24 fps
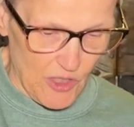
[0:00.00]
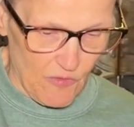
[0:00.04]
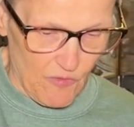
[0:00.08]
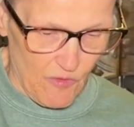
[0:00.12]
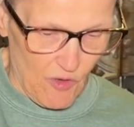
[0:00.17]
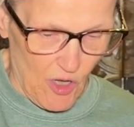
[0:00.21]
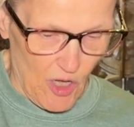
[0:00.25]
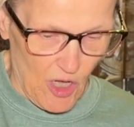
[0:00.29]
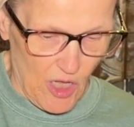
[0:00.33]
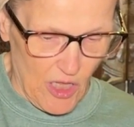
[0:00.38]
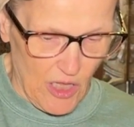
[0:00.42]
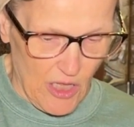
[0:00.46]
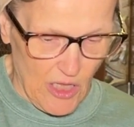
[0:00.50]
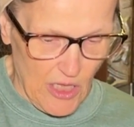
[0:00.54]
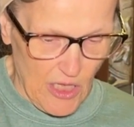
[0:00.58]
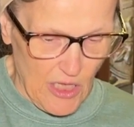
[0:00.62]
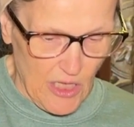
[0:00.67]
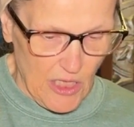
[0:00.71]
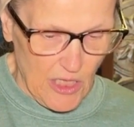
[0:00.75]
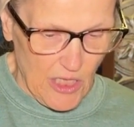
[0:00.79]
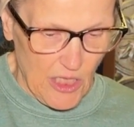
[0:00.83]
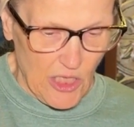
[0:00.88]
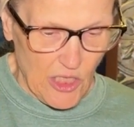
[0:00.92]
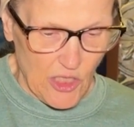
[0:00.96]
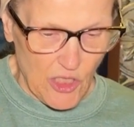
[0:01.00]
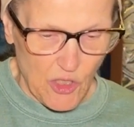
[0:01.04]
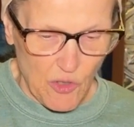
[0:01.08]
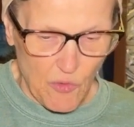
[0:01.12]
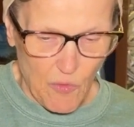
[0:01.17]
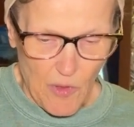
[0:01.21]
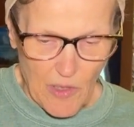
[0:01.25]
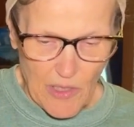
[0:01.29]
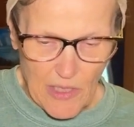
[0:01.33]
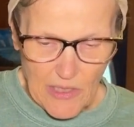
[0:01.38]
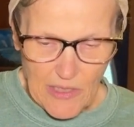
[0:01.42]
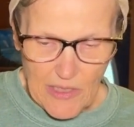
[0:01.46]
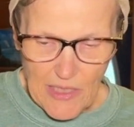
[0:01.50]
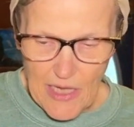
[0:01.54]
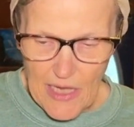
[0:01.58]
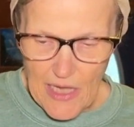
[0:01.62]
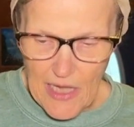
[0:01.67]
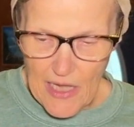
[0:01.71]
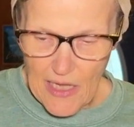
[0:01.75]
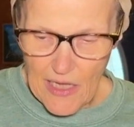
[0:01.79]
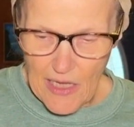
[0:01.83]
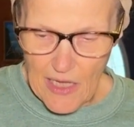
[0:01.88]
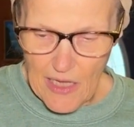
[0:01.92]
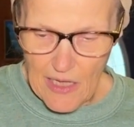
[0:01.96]
of all, is you want to
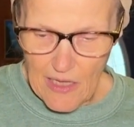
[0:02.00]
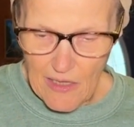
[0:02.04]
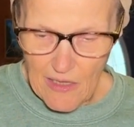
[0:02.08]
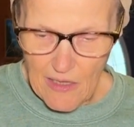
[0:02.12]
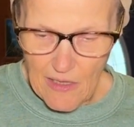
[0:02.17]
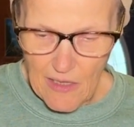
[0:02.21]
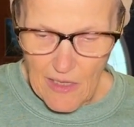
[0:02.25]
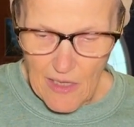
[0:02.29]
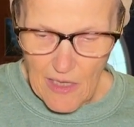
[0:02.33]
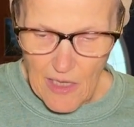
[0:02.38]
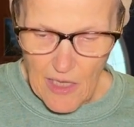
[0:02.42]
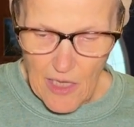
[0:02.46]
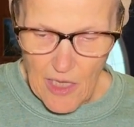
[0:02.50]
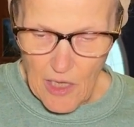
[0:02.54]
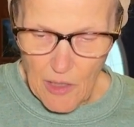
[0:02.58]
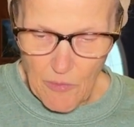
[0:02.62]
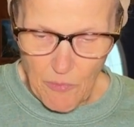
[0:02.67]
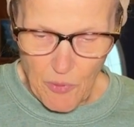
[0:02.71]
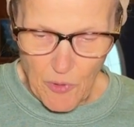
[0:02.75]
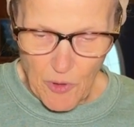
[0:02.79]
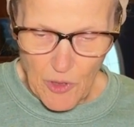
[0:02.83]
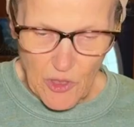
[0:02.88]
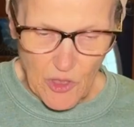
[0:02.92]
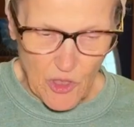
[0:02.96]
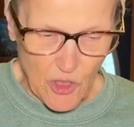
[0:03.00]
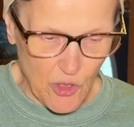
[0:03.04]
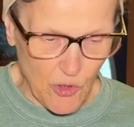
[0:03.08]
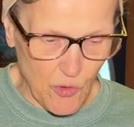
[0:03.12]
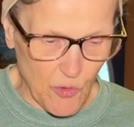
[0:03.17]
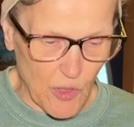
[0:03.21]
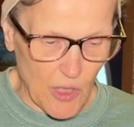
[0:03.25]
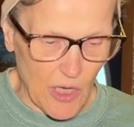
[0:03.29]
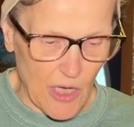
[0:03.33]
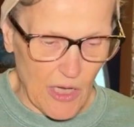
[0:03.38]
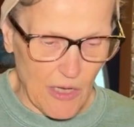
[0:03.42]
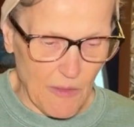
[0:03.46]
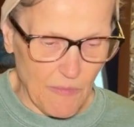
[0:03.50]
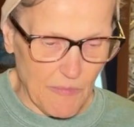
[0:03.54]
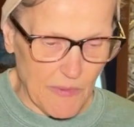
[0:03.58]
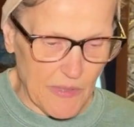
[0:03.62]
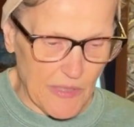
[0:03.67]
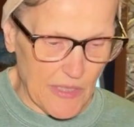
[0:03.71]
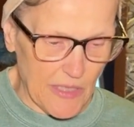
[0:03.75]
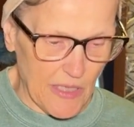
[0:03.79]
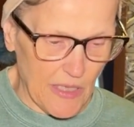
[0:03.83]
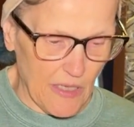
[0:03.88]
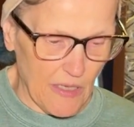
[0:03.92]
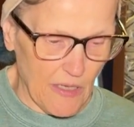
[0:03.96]
take and put 2
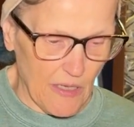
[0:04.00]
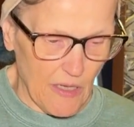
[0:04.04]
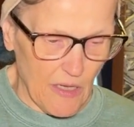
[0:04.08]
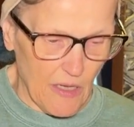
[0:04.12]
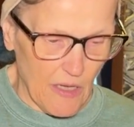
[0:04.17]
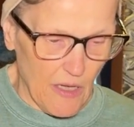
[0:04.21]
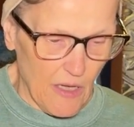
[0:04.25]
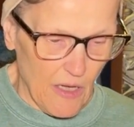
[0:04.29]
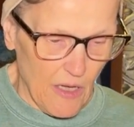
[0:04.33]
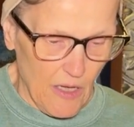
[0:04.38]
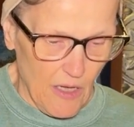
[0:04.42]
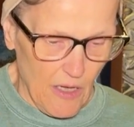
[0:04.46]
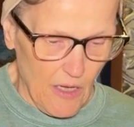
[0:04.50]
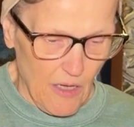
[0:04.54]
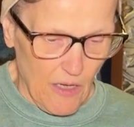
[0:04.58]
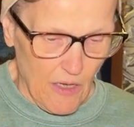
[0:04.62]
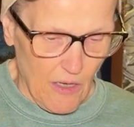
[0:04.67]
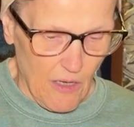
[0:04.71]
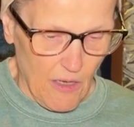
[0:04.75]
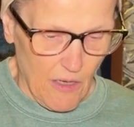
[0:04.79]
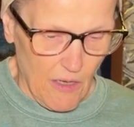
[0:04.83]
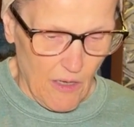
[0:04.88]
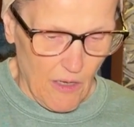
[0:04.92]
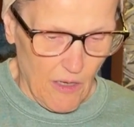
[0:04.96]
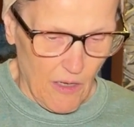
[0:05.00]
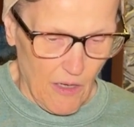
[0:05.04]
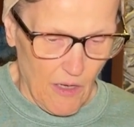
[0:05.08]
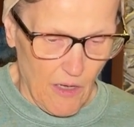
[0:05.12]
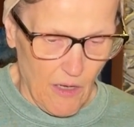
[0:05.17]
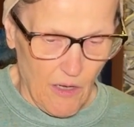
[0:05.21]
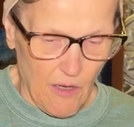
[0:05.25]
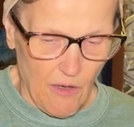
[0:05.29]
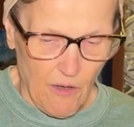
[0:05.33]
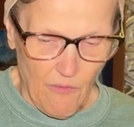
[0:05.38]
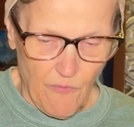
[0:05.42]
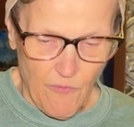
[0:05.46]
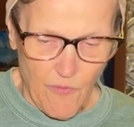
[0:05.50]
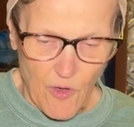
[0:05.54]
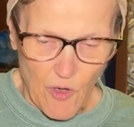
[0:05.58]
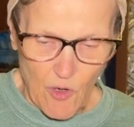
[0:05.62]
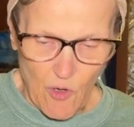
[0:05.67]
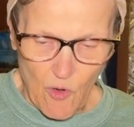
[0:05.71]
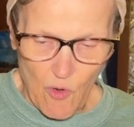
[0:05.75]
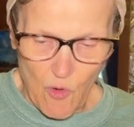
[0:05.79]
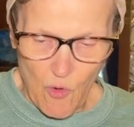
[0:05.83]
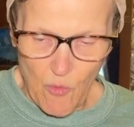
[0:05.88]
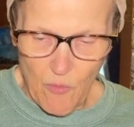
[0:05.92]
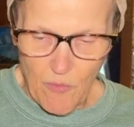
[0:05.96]
cups of
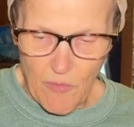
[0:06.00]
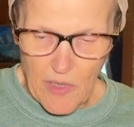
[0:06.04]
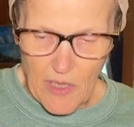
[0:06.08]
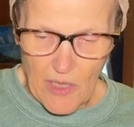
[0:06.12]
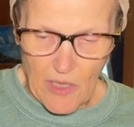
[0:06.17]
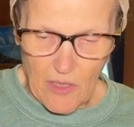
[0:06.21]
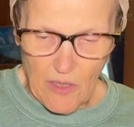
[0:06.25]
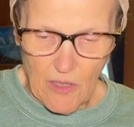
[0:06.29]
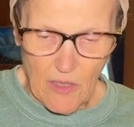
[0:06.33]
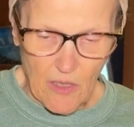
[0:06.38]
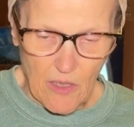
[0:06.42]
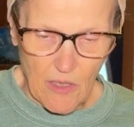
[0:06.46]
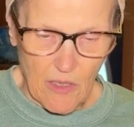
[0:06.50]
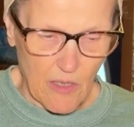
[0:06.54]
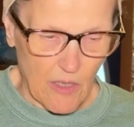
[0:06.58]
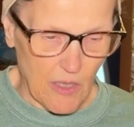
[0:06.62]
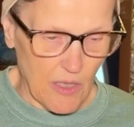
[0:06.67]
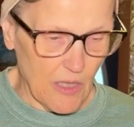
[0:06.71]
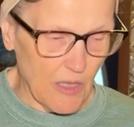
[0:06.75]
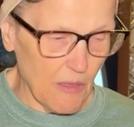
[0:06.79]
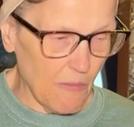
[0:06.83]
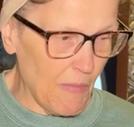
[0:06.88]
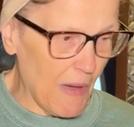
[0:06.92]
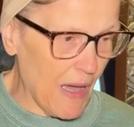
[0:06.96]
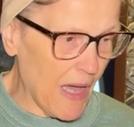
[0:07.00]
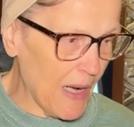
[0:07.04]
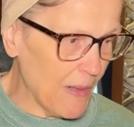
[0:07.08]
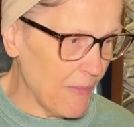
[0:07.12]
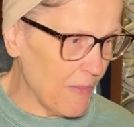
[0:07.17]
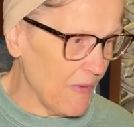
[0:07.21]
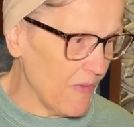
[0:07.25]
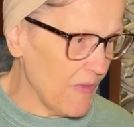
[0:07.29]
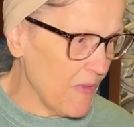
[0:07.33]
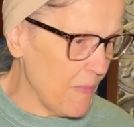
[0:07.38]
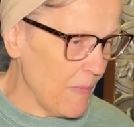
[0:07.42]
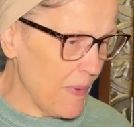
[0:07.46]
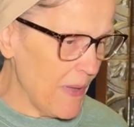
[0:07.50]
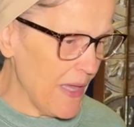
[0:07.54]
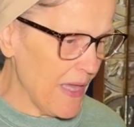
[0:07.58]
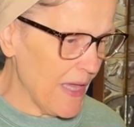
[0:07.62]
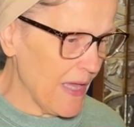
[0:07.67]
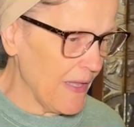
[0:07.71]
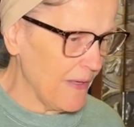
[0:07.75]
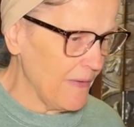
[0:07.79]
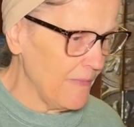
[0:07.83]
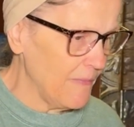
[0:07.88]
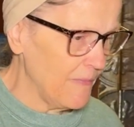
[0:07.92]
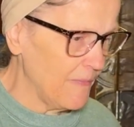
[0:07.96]
your oatmeal in the bottom of the
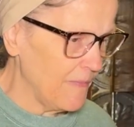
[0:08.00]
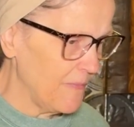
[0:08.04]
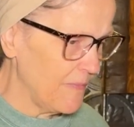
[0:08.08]
pan.